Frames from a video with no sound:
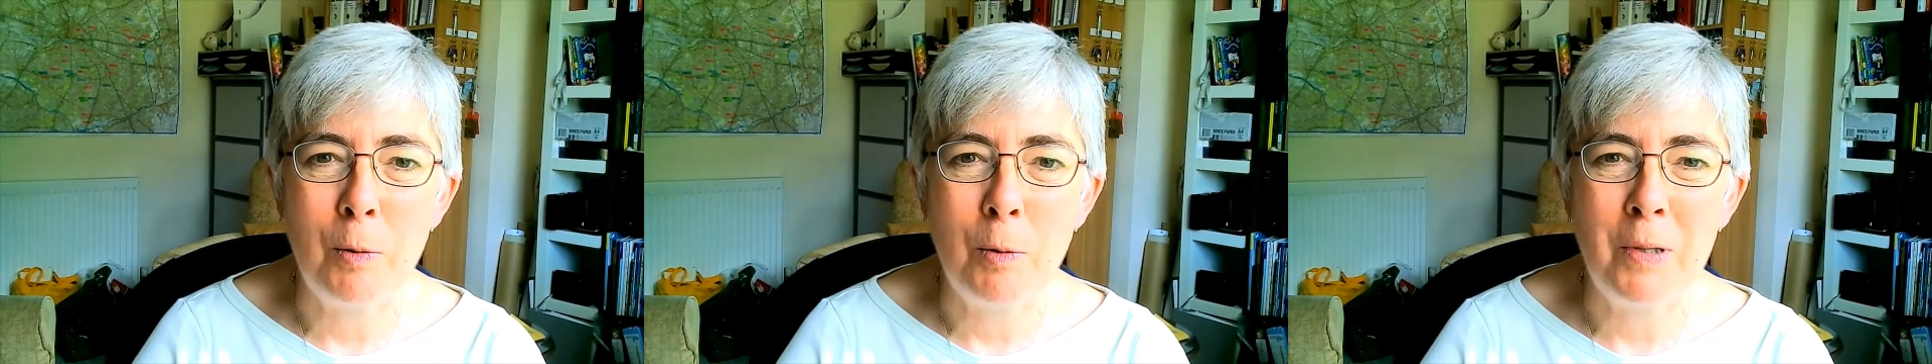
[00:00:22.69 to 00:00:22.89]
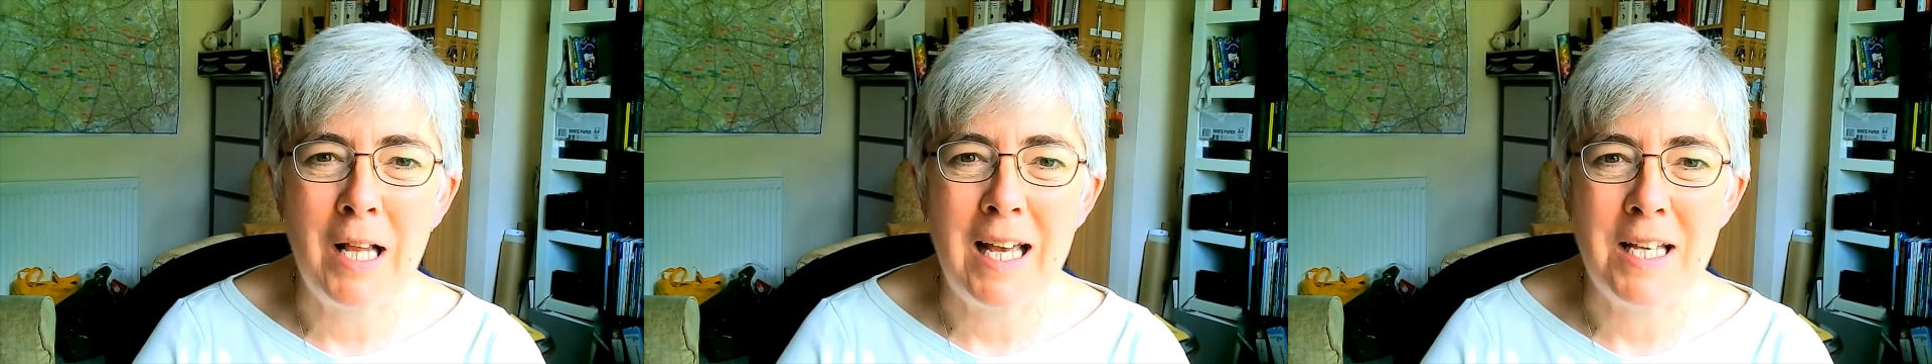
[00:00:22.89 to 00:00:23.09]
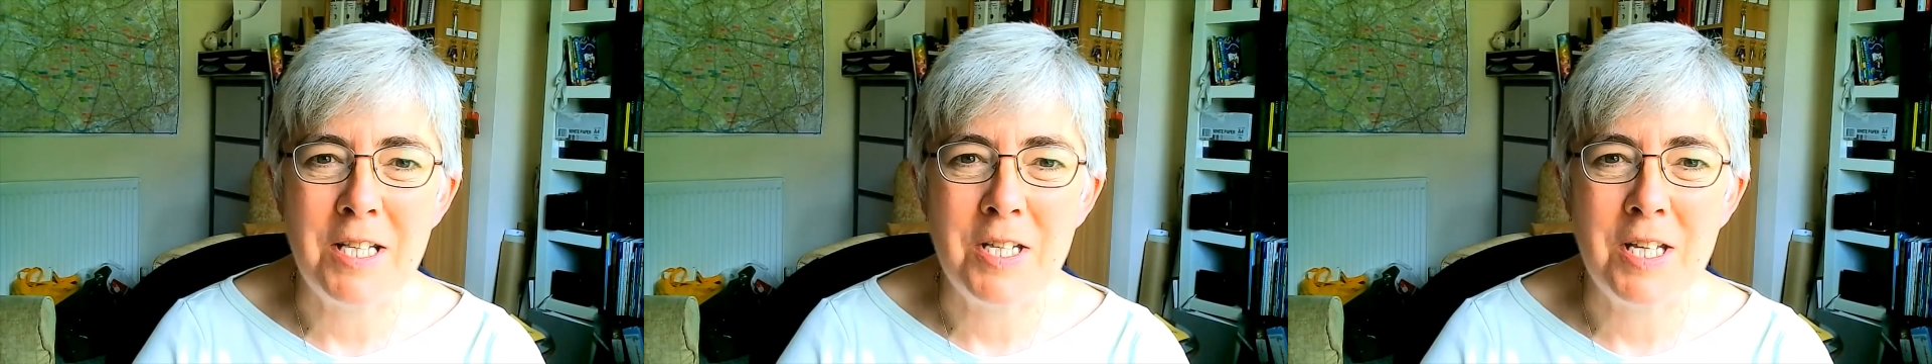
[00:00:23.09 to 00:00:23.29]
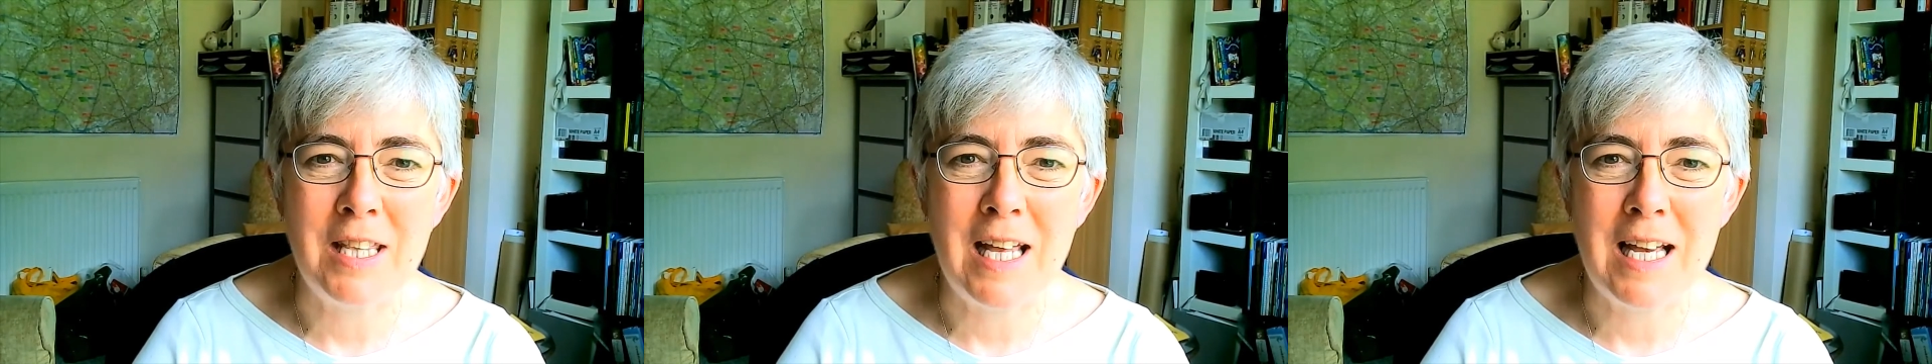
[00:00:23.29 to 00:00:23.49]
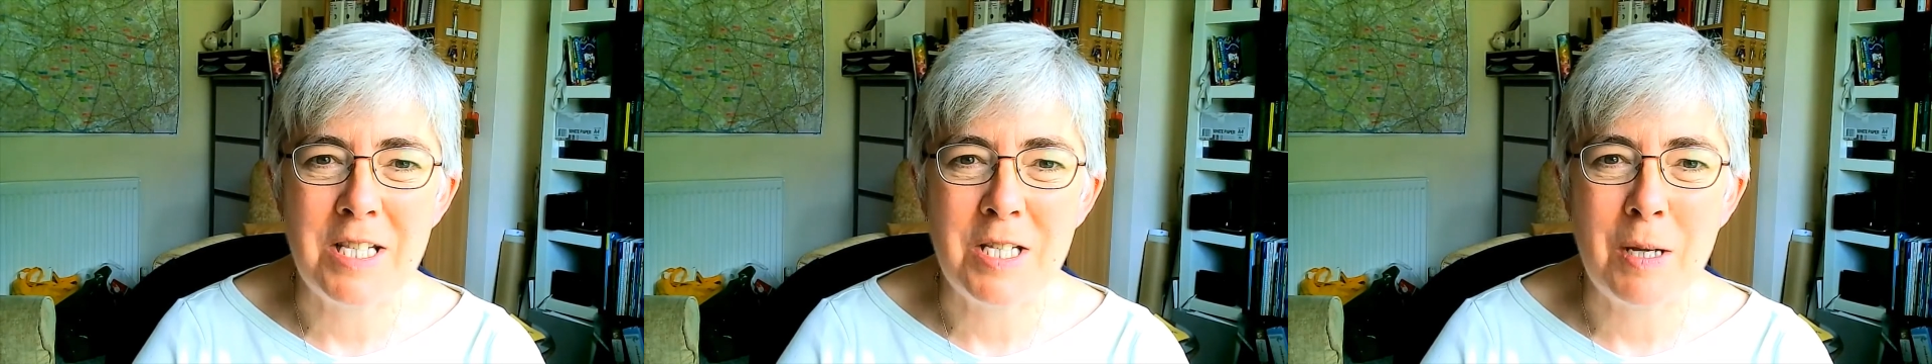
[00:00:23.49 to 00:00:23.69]
place in
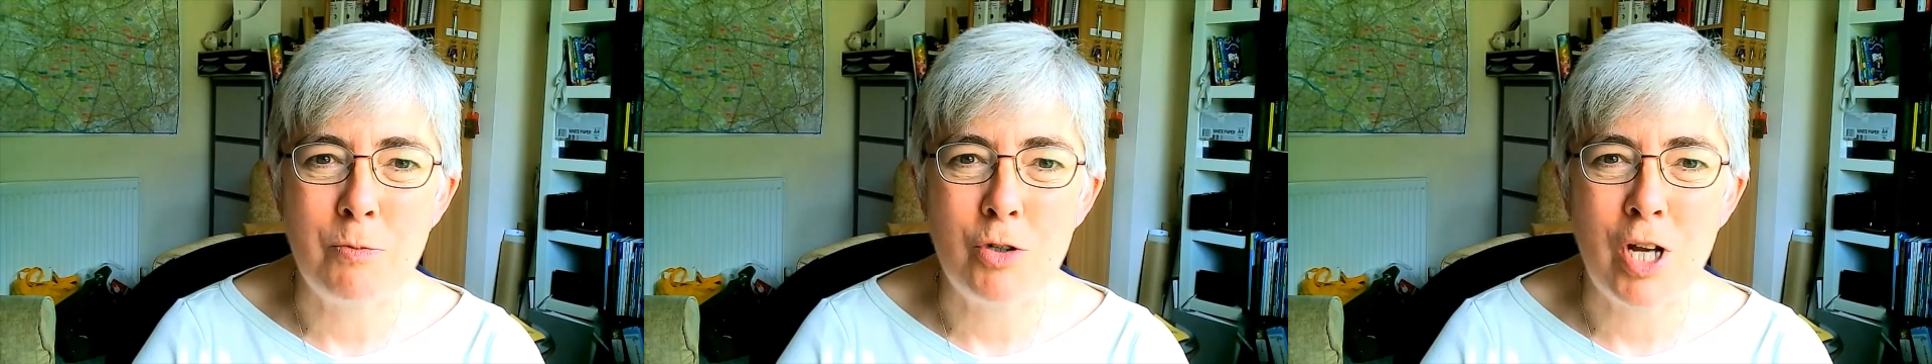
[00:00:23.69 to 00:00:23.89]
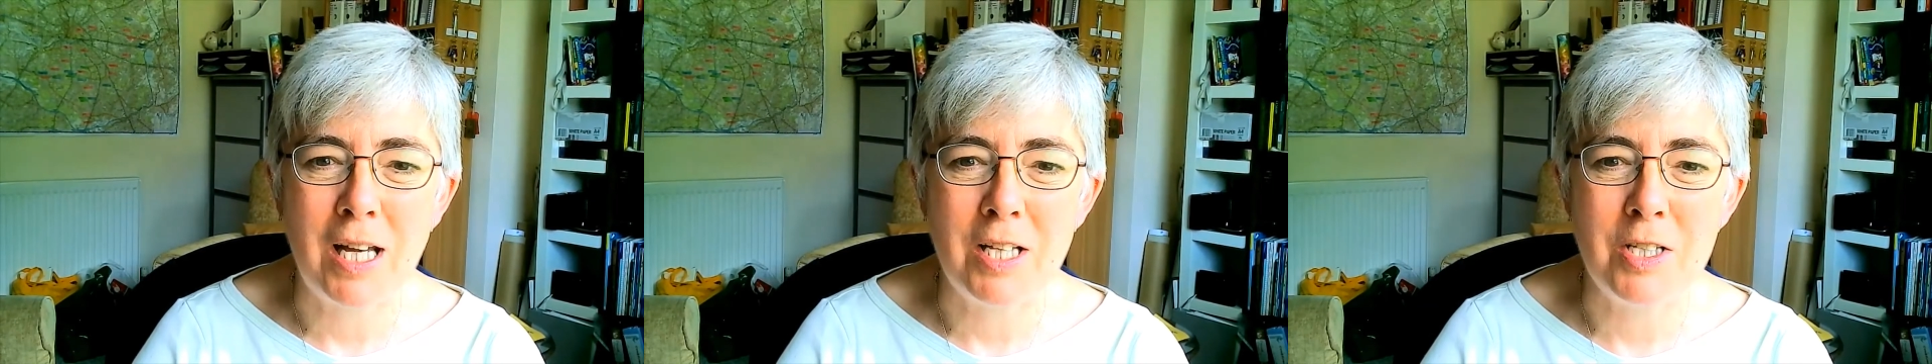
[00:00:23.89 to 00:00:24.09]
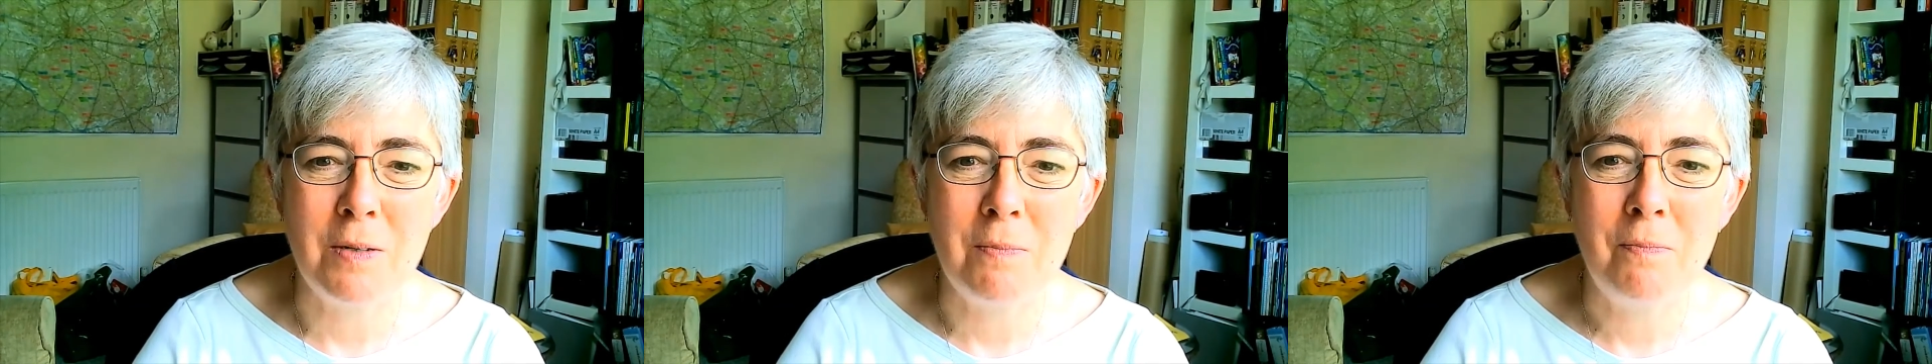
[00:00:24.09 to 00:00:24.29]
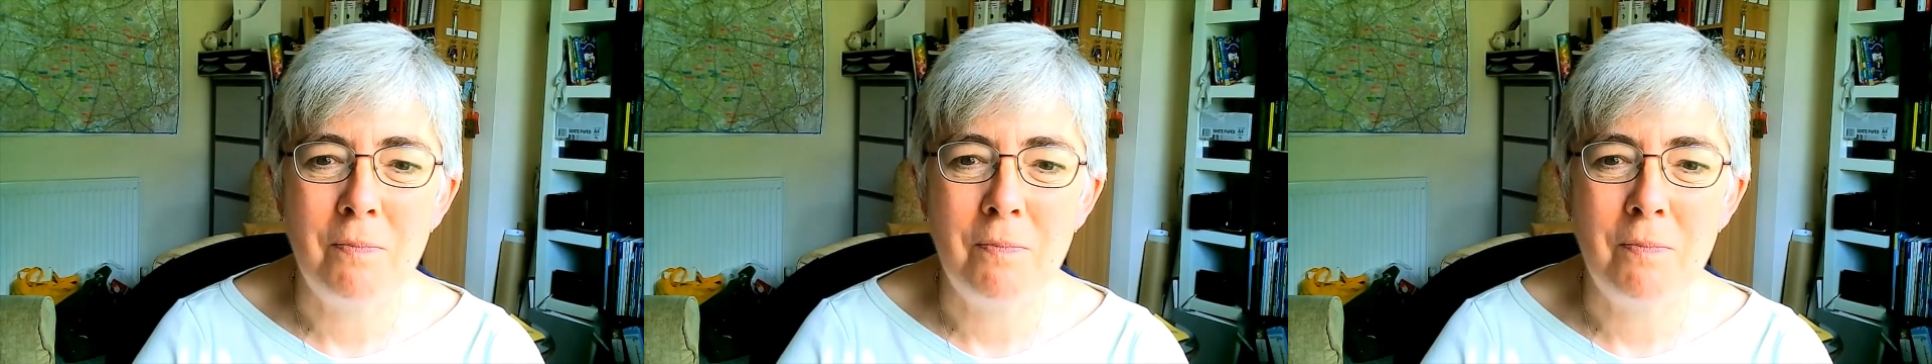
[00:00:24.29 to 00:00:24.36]
their subject?